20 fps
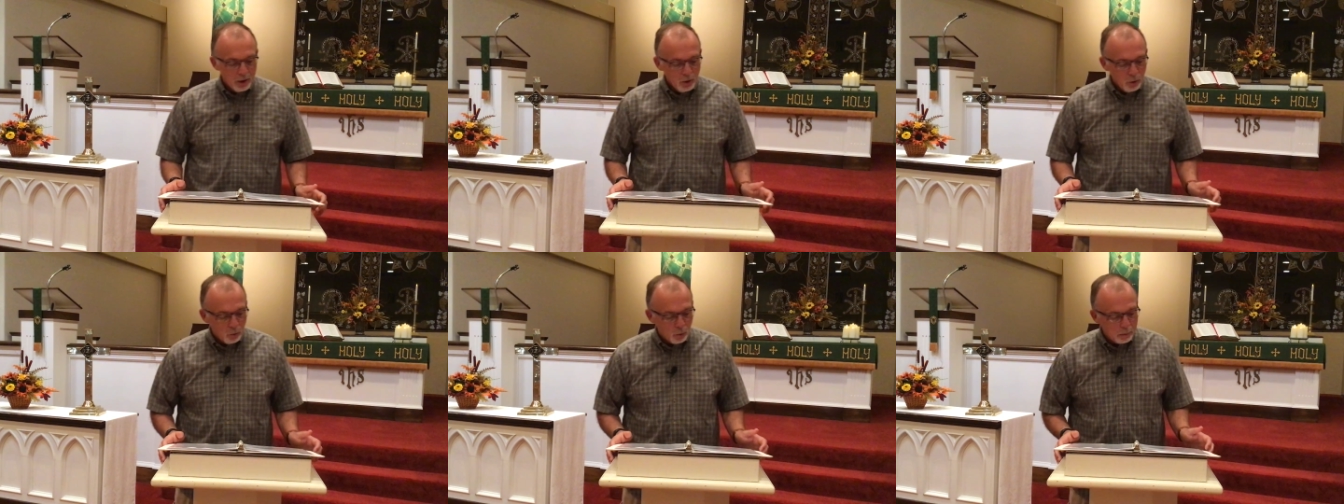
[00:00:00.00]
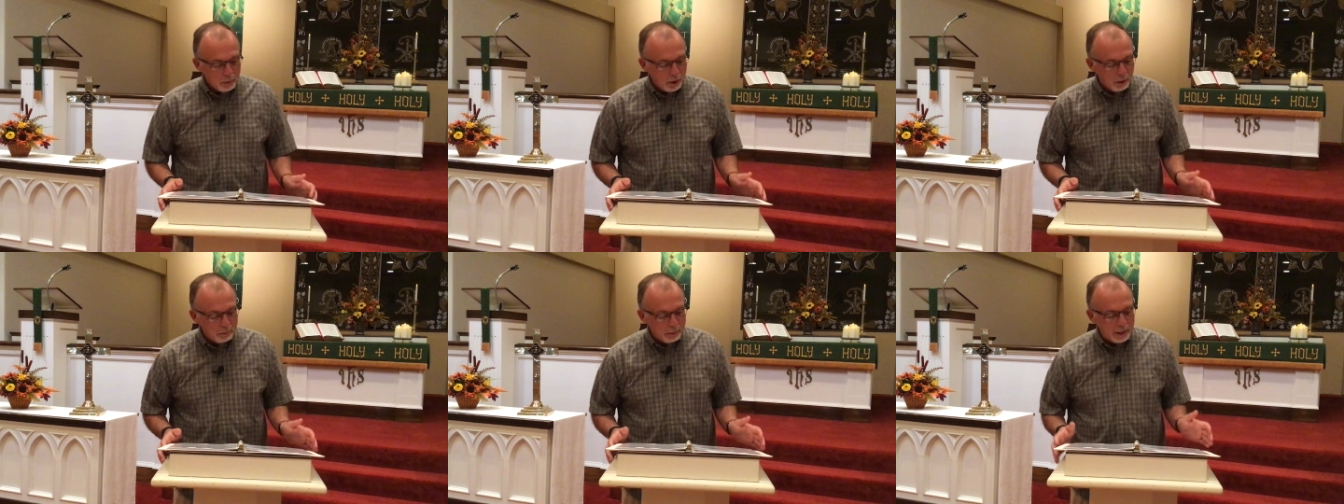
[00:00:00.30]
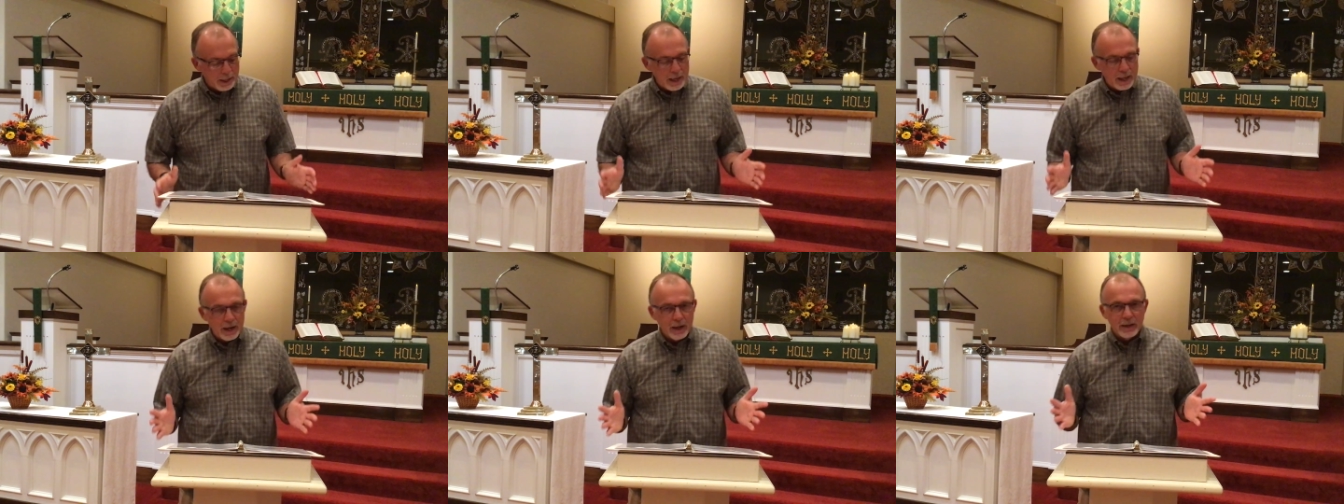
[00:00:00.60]
we'll be
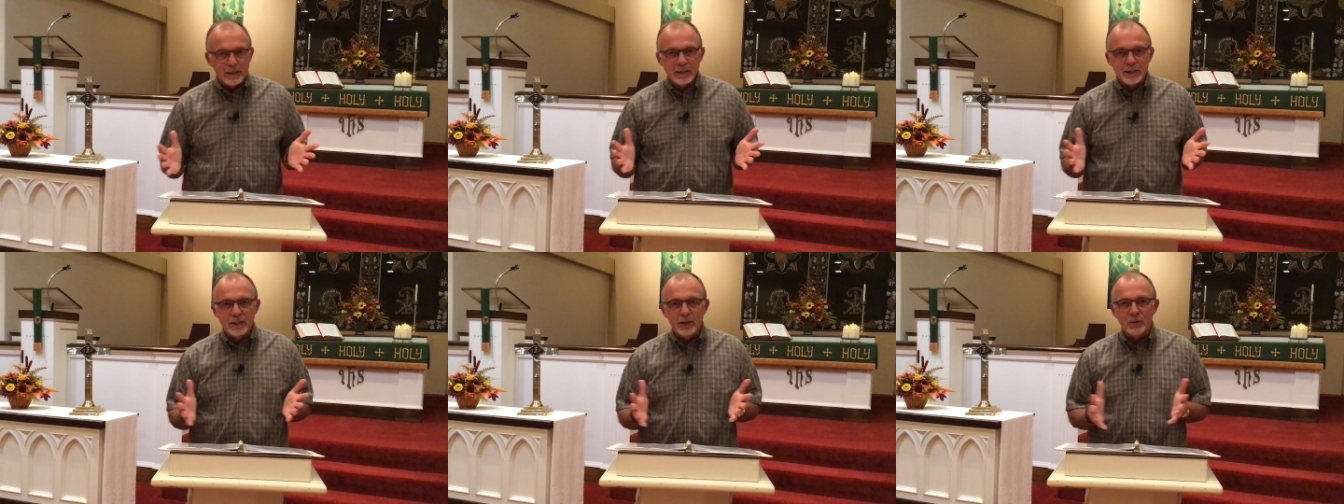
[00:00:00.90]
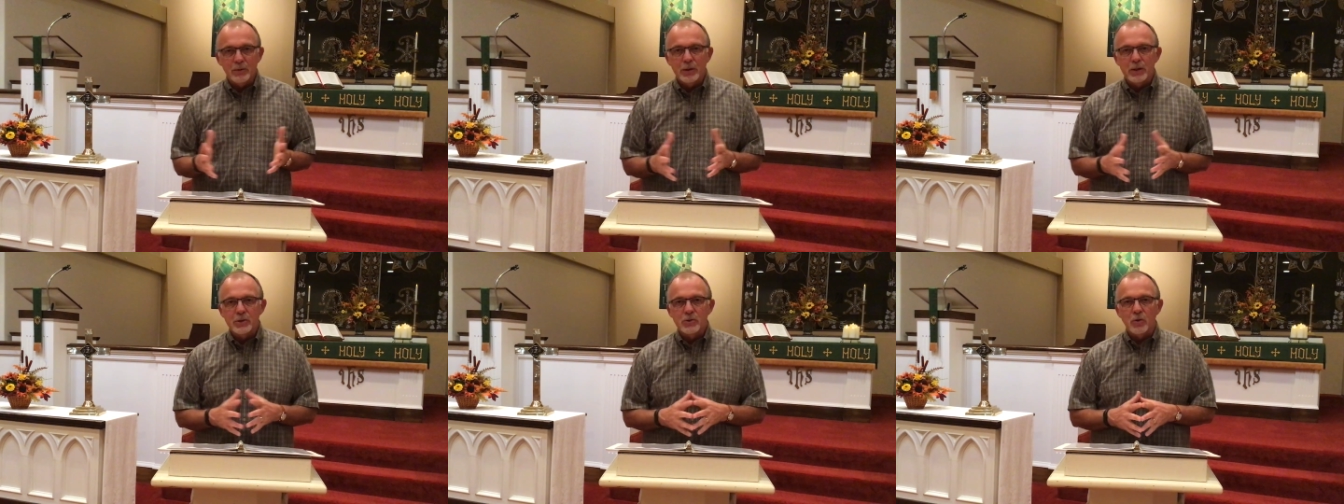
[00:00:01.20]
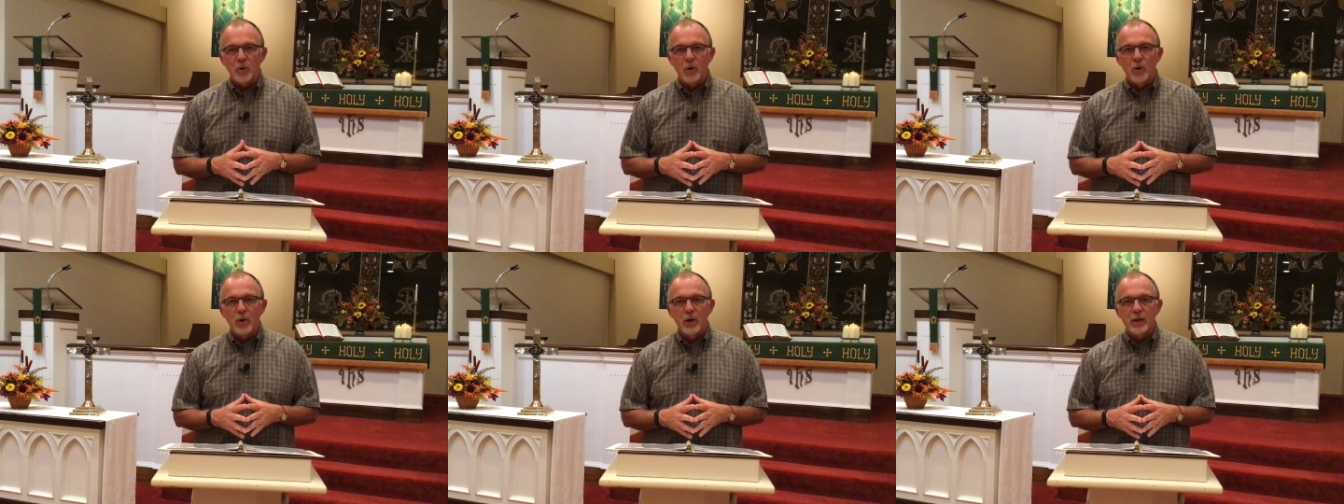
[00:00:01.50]
beginning a series
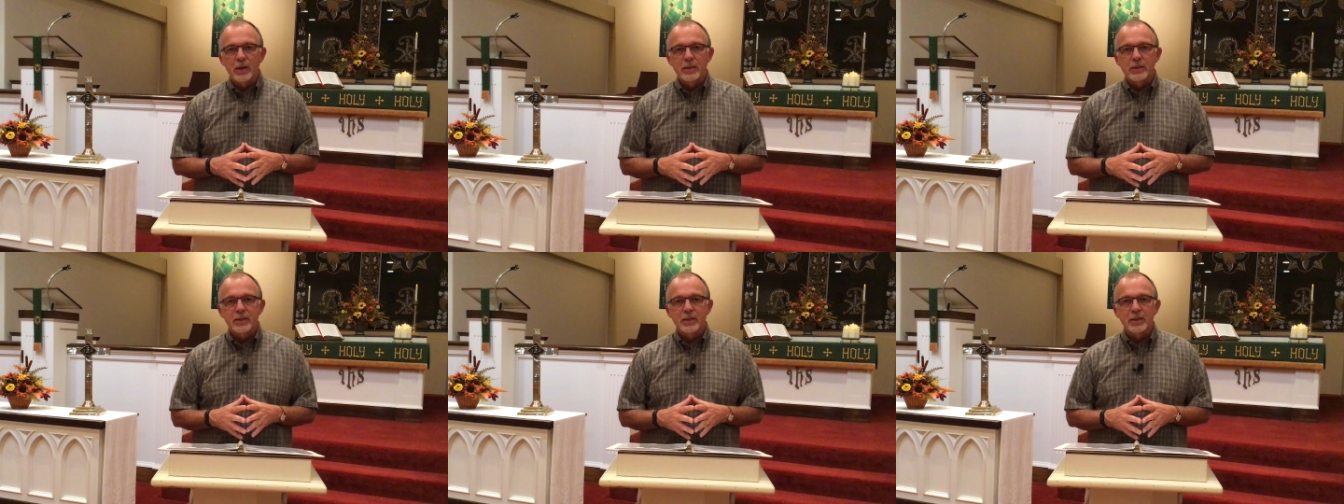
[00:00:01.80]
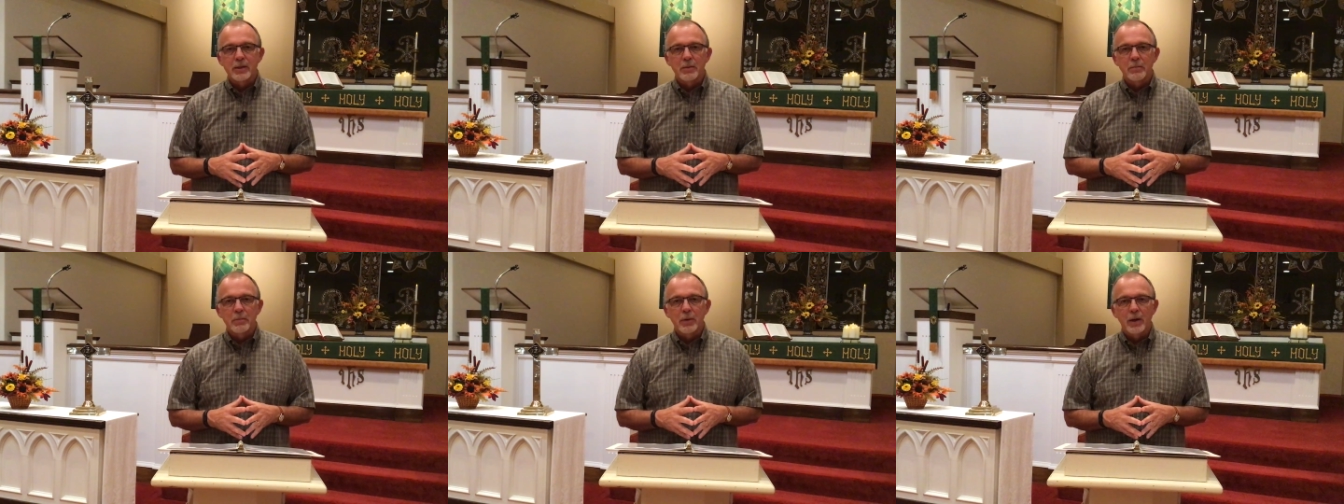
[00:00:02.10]
on some,